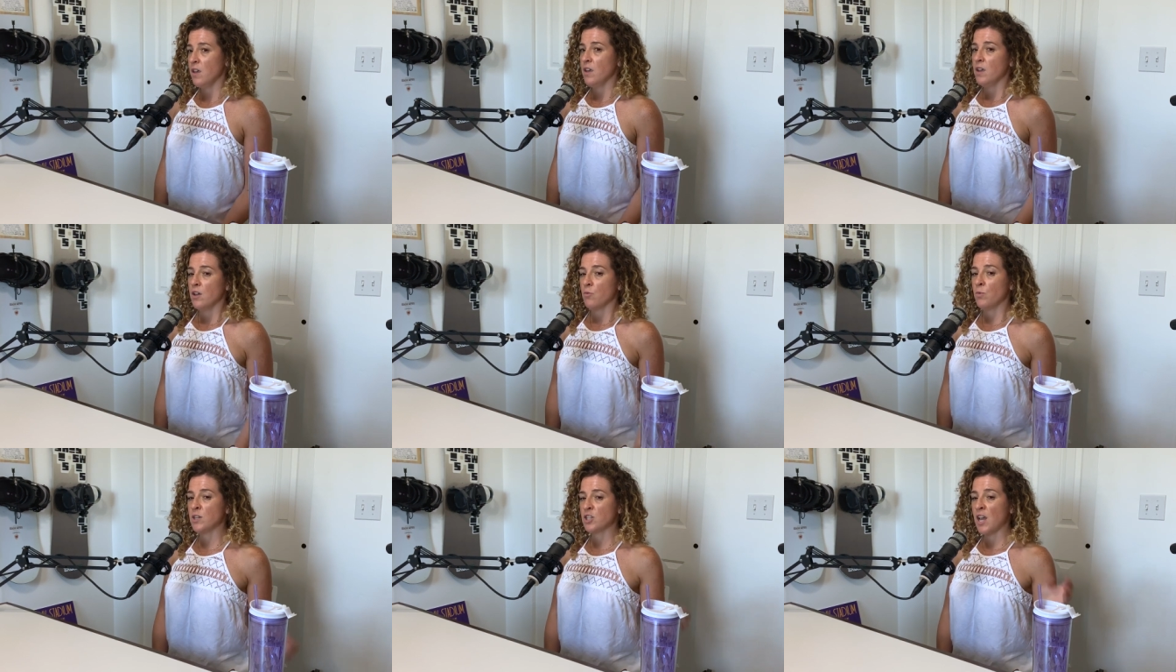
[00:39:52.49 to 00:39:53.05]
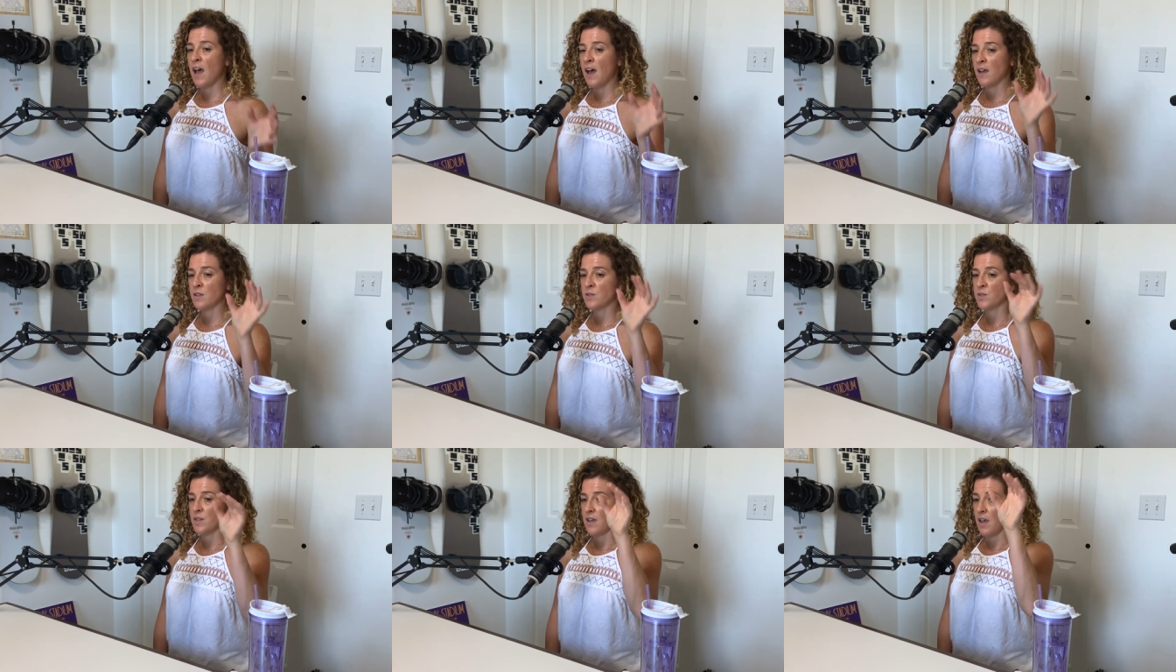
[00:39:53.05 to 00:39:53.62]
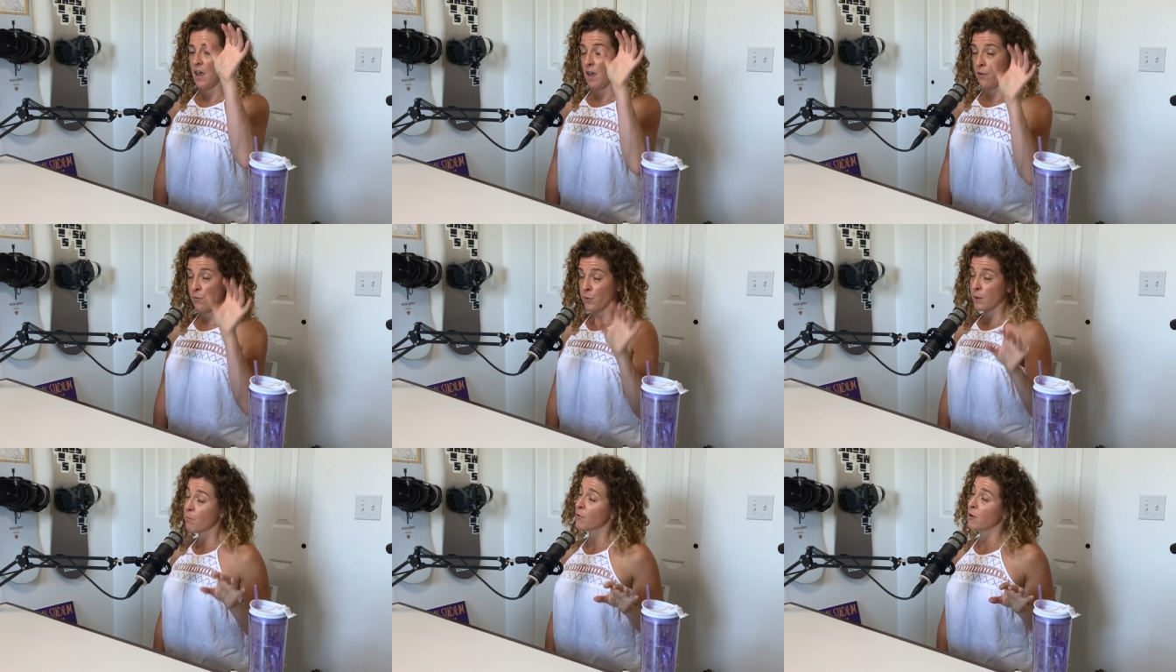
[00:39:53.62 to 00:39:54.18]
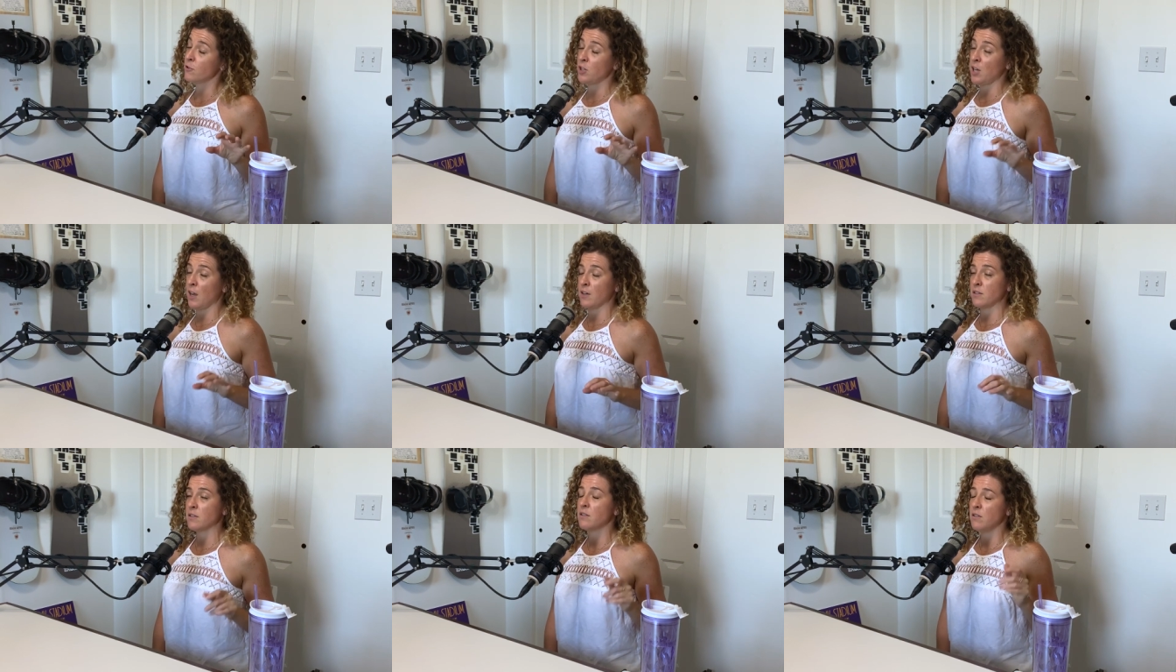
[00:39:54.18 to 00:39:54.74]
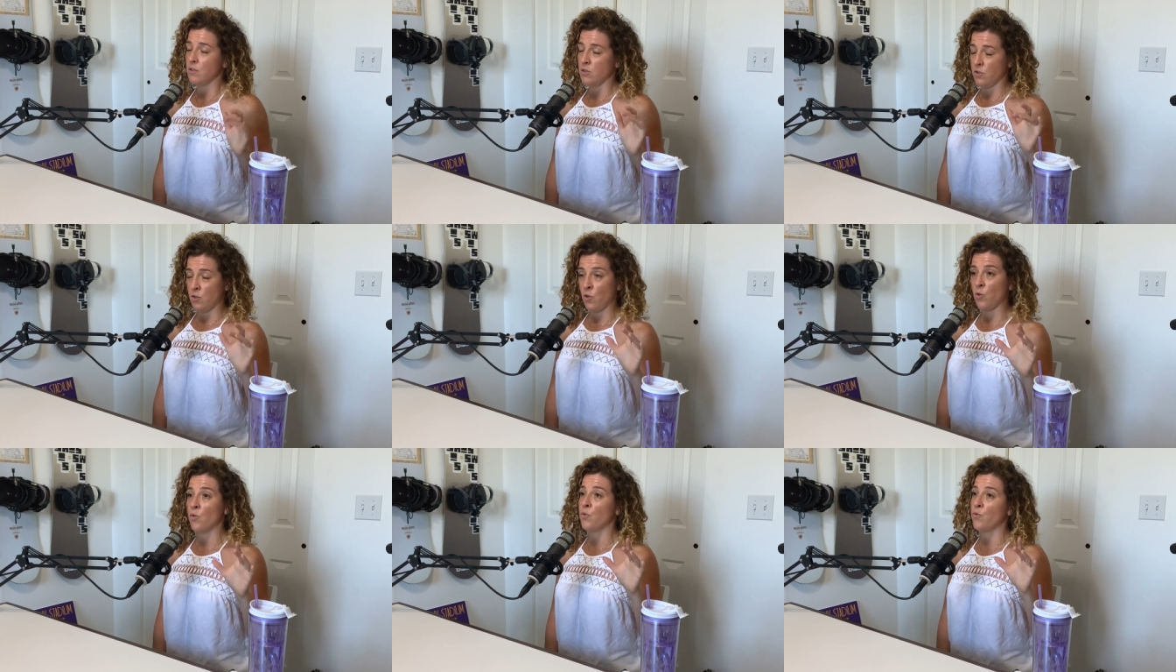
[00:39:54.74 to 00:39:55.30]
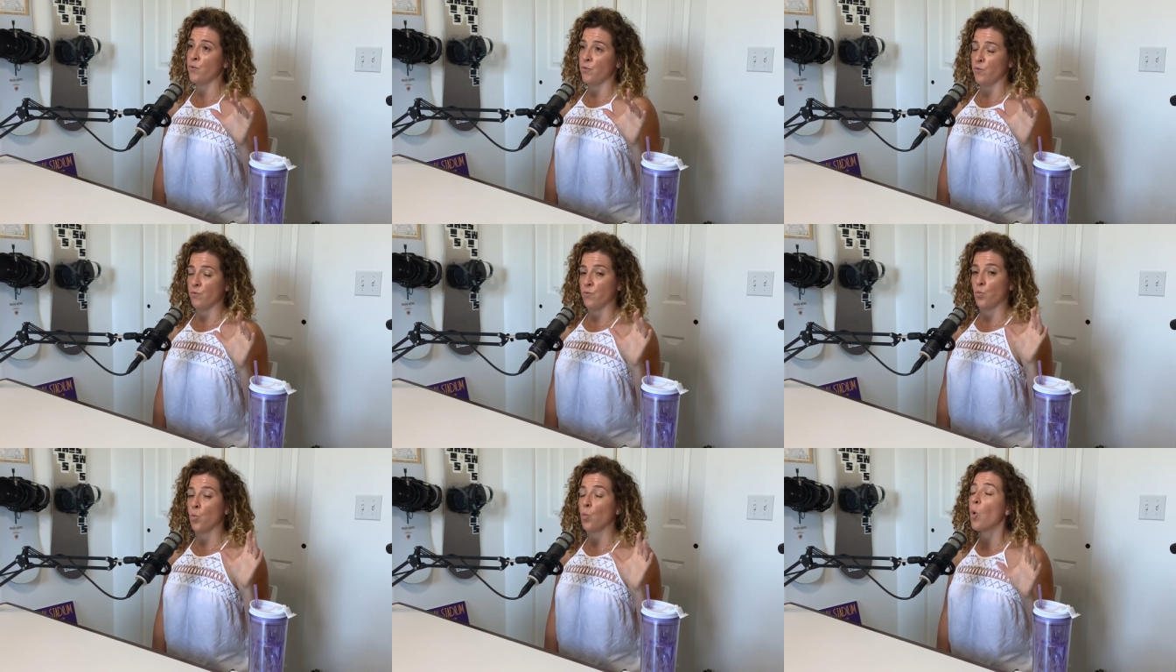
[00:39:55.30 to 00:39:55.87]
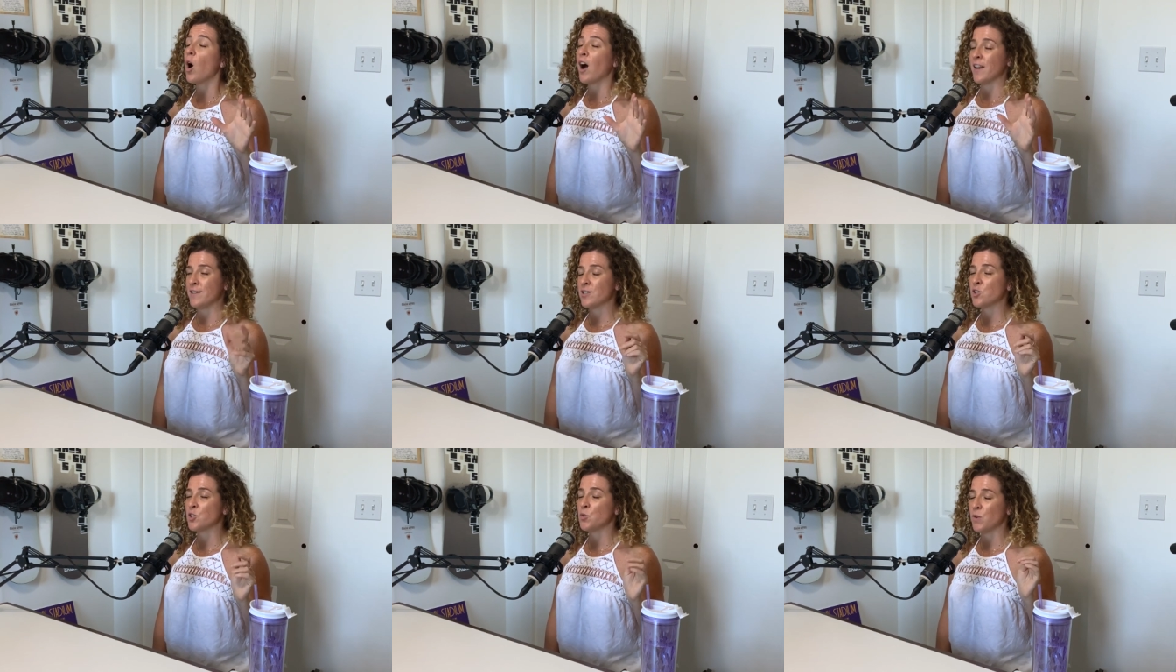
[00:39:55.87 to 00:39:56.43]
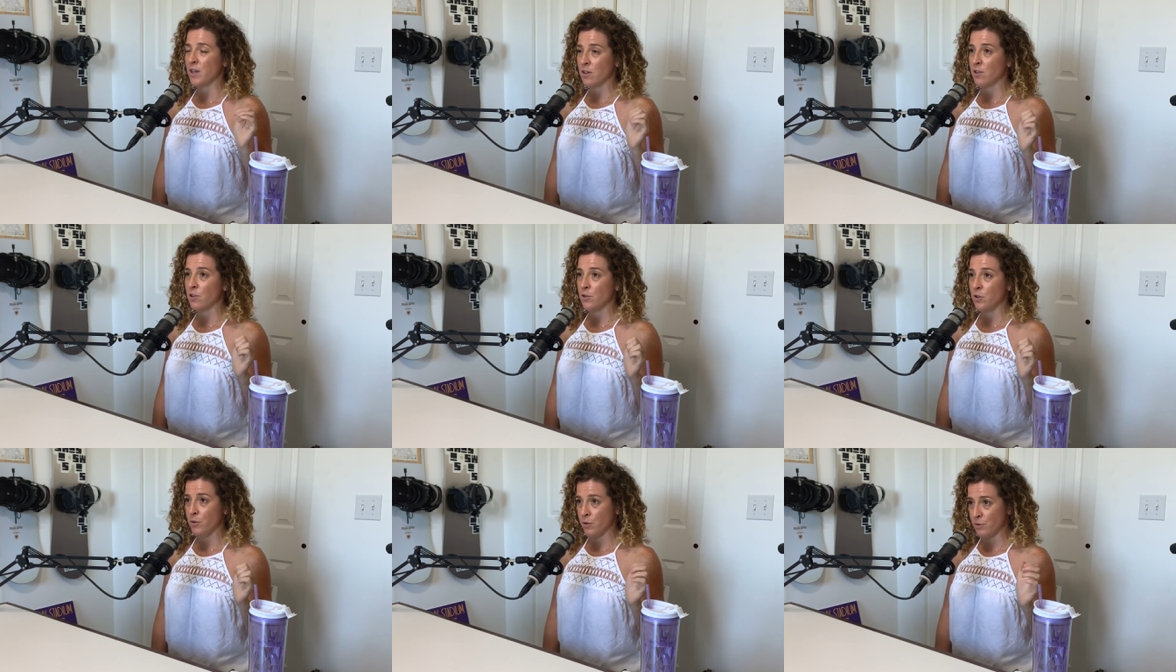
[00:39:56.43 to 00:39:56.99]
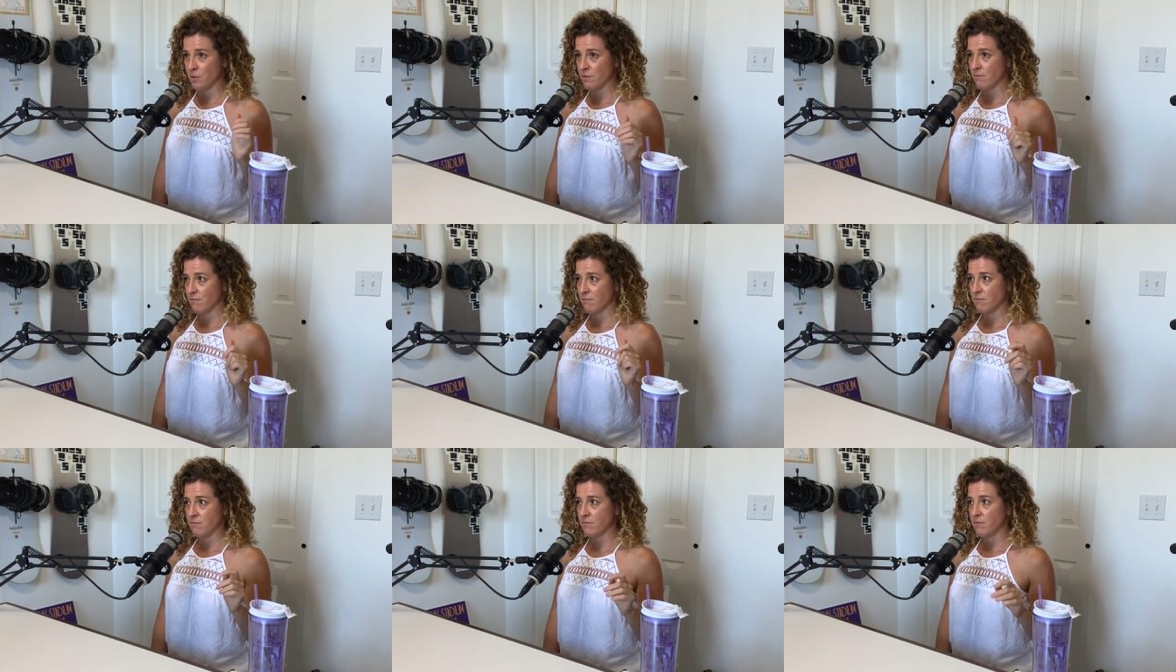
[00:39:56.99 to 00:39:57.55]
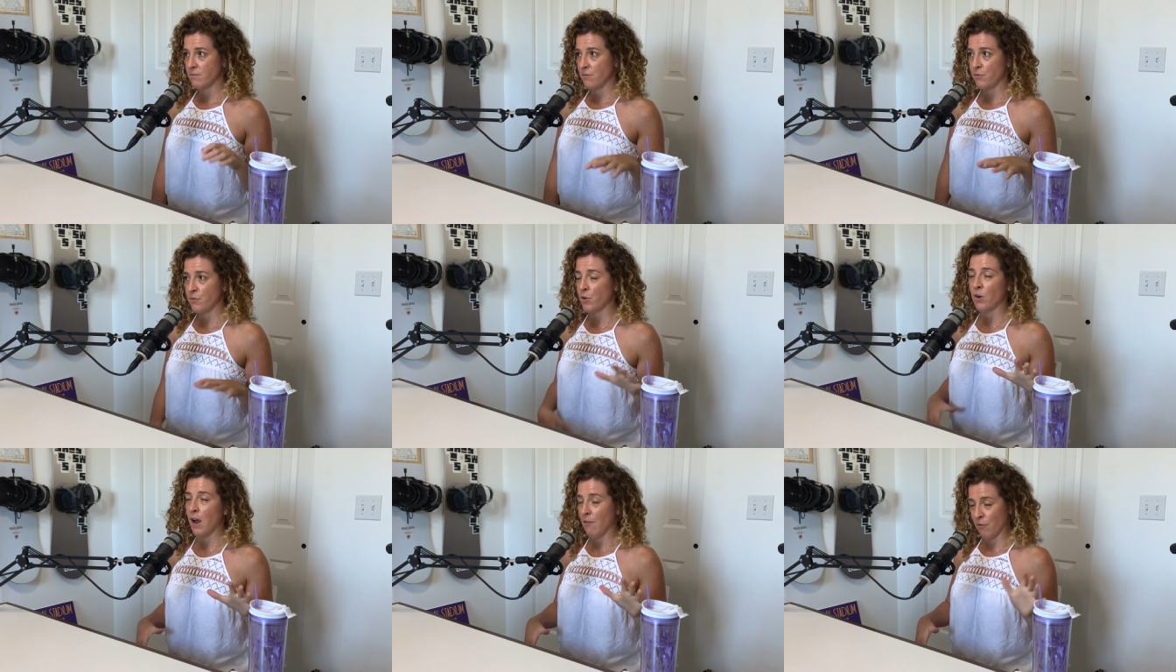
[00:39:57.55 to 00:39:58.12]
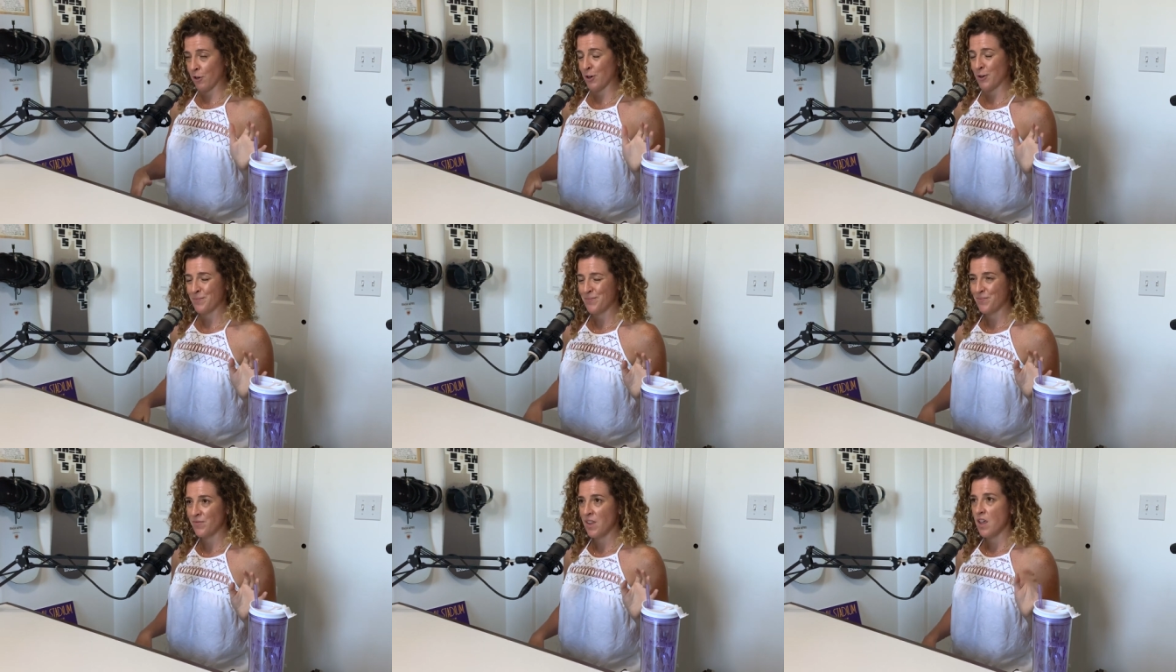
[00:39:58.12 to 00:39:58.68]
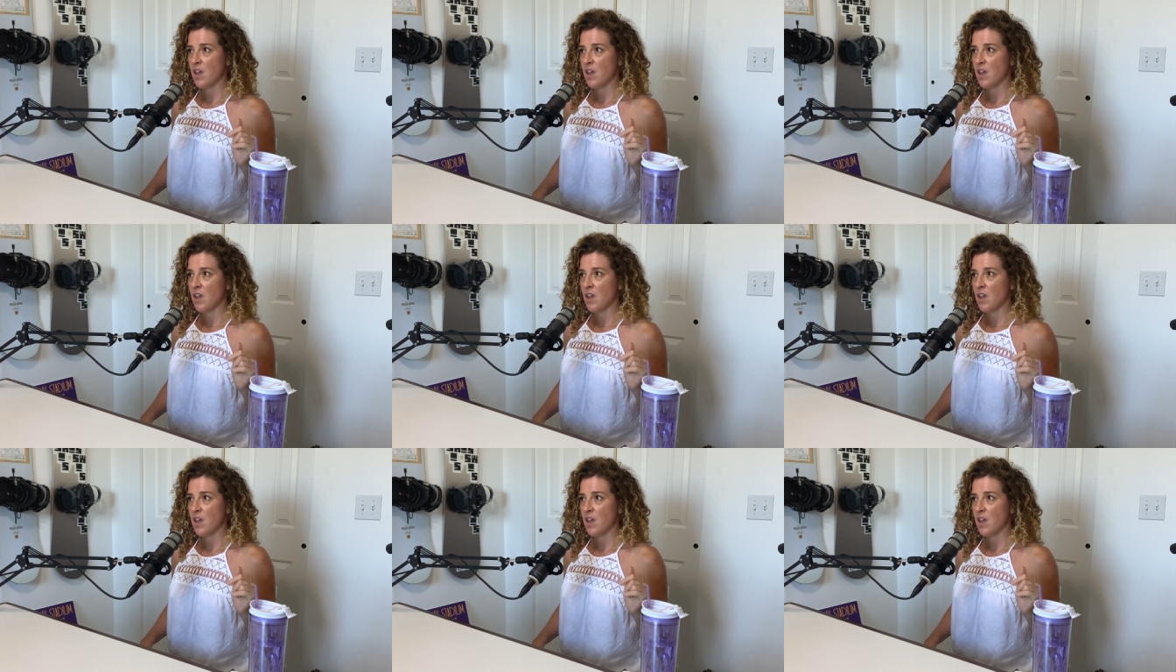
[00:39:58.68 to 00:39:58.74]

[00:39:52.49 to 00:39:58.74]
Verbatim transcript: which has every project you want to include mm-hmm. forever. Mm-hmm.